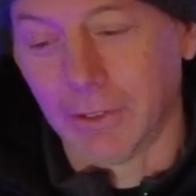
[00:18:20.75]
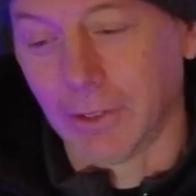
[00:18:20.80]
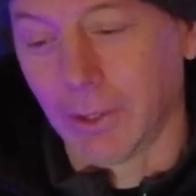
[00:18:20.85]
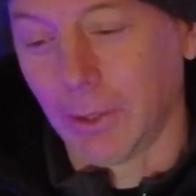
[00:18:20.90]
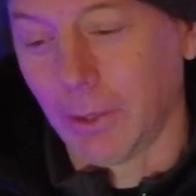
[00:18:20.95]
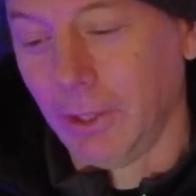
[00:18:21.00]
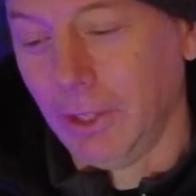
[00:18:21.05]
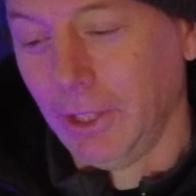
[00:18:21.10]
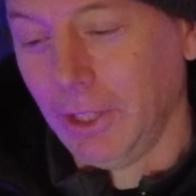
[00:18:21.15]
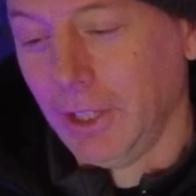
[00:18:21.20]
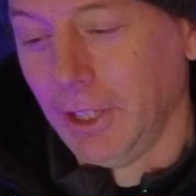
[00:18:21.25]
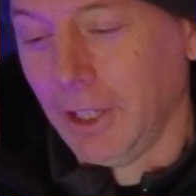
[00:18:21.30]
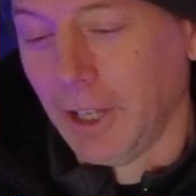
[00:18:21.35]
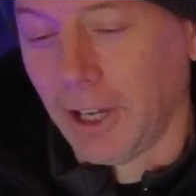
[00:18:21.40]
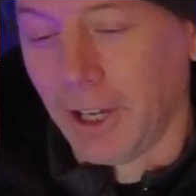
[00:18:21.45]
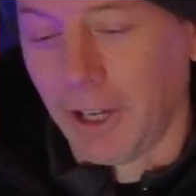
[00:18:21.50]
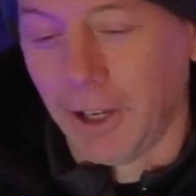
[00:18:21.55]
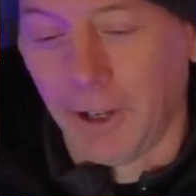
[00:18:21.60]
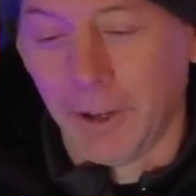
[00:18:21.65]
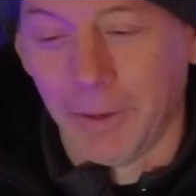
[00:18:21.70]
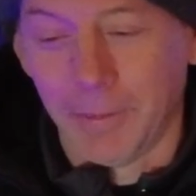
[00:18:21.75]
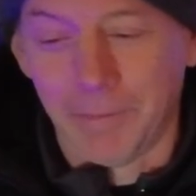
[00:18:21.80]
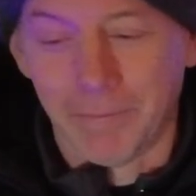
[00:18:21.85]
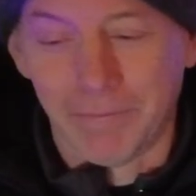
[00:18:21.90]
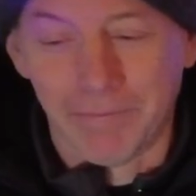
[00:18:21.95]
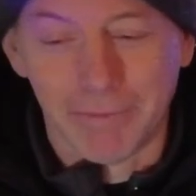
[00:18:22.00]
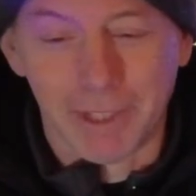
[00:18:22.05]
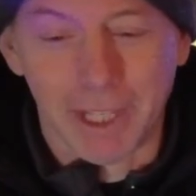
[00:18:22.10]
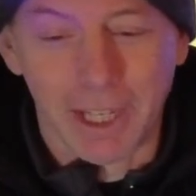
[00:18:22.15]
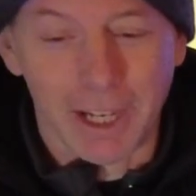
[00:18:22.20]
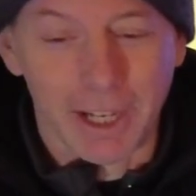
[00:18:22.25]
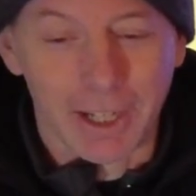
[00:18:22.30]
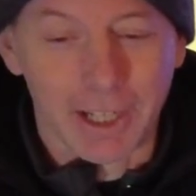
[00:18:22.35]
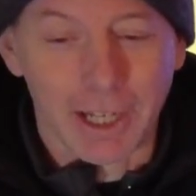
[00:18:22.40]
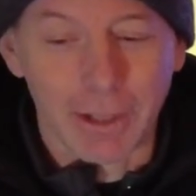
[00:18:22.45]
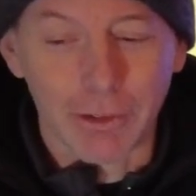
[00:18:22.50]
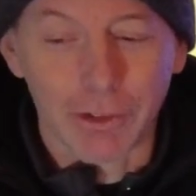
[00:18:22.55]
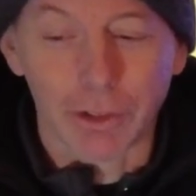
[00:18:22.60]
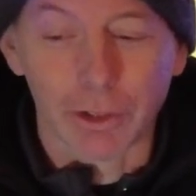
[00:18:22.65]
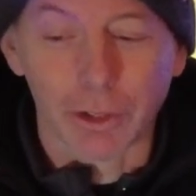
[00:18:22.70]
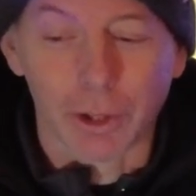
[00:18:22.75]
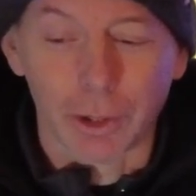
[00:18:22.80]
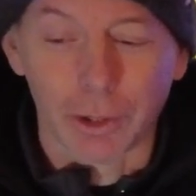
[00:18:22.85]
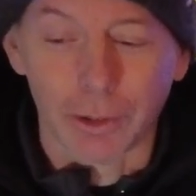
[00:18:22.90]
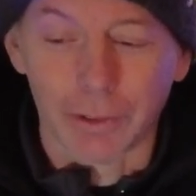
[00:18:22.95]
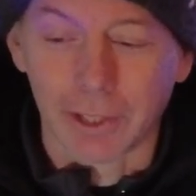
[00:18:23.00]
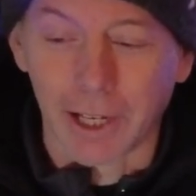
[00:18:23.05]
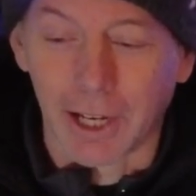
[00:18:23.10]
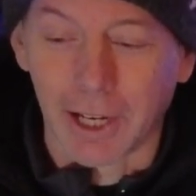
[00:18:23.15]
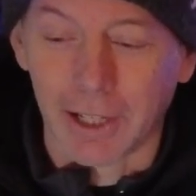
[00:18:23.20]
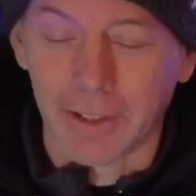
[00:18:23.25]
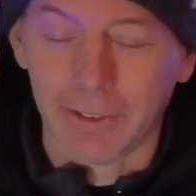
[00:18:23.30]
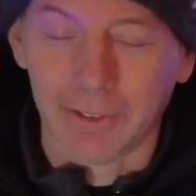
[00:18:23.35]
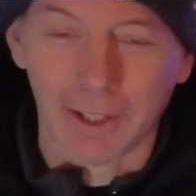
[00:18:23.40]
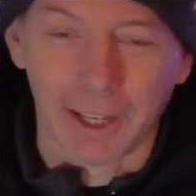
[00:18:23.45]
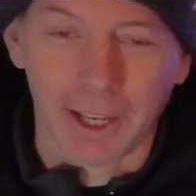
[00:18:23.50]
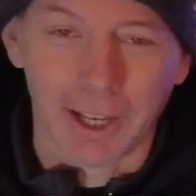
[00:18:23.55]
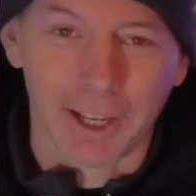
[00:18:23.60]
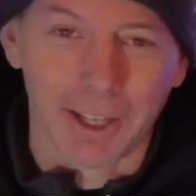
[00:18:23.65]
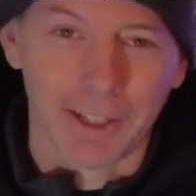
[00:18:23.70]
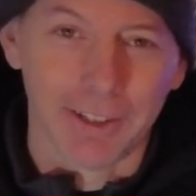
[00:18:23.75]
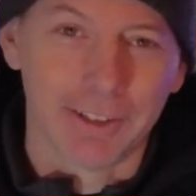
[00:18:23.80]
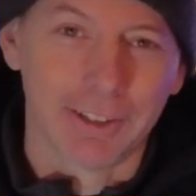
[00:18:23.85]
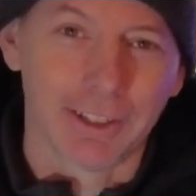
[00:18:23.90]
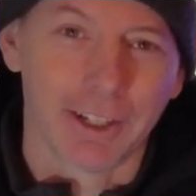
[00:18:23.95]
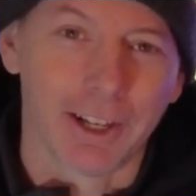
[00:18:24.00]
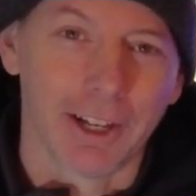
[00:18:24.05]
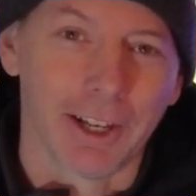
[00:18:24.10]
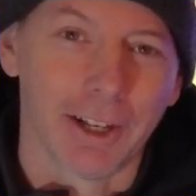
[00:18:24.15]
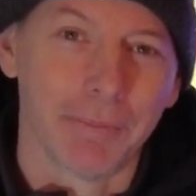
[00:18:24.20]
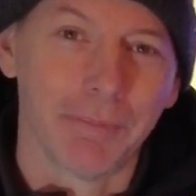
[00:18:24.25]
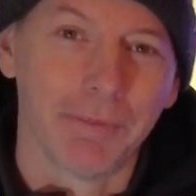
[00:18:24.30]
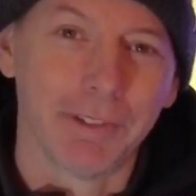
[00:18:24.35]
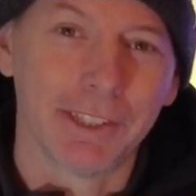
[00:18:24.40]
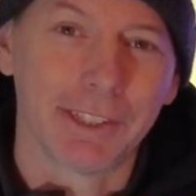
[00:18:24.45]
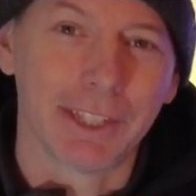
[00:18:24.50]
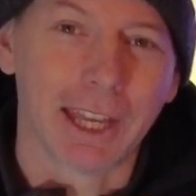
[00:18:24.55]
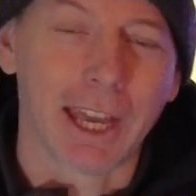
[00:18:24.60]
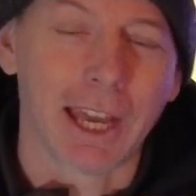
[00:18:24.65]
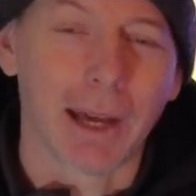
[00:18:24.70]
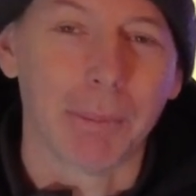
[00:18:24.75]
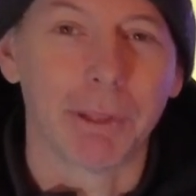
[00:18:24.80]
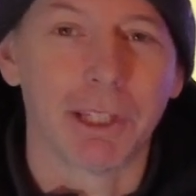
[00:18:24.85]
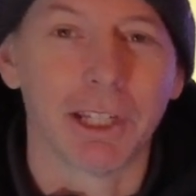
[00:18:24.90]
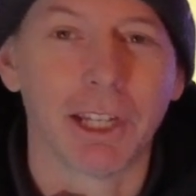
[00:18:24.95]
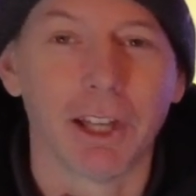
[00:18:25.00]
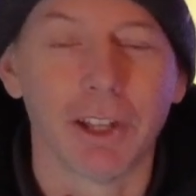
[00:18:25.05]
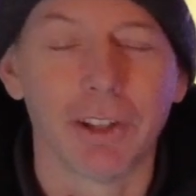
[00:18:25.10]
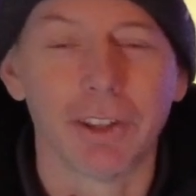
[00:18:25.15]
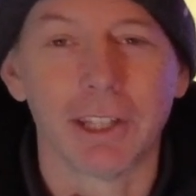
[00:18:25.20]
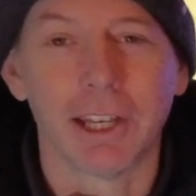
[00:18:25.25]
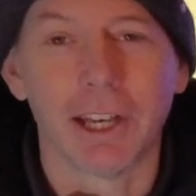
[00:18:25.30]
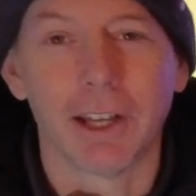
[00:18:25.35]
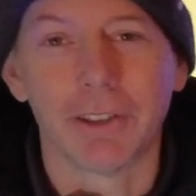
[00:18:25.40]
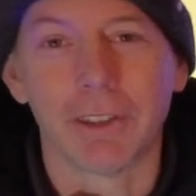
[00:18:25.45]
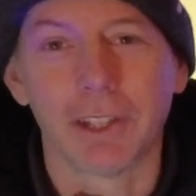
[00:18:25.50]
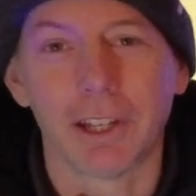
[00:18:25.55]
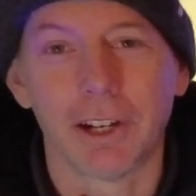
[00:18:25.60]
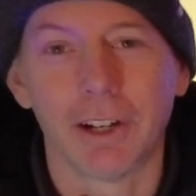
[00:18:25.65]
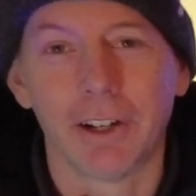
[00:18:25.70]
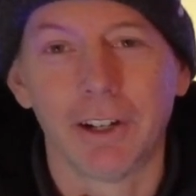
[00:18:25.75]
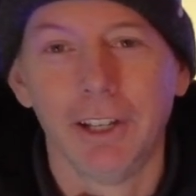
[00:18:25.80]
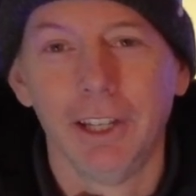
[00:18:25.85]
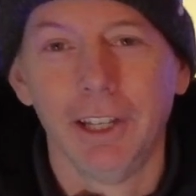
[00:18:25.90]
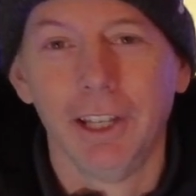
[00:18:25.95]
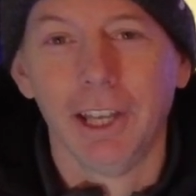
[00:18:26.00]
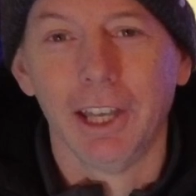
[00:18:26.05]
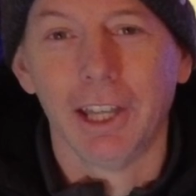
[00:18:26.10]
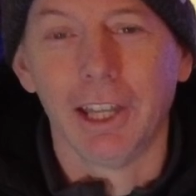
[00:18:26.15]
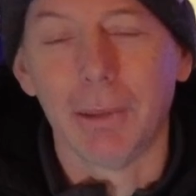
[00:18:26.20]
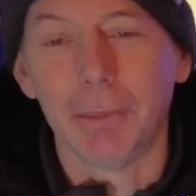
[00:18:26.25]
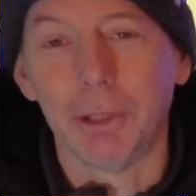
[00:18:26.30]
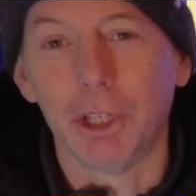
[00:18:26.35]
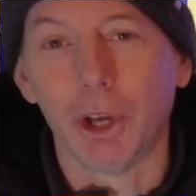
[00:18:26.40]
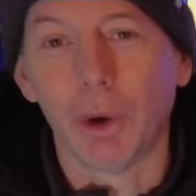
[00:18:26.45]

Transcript: So um, yeah, count your laurels, guys, and uh, stay happy and healthy out there. And let me